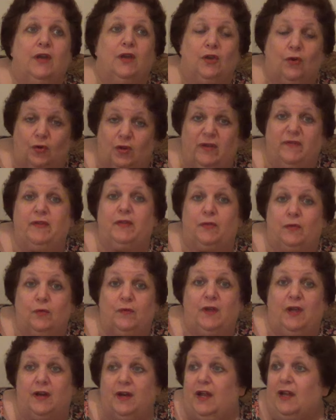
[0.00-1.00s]
you're living through
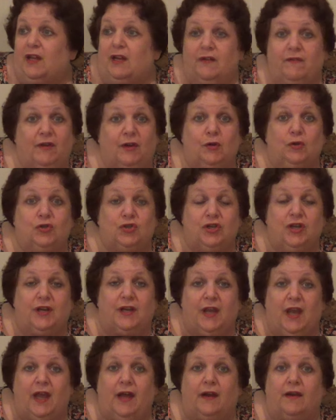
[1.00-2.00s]
that negative energy
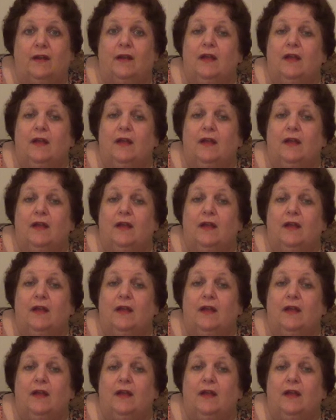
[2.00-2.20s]
again.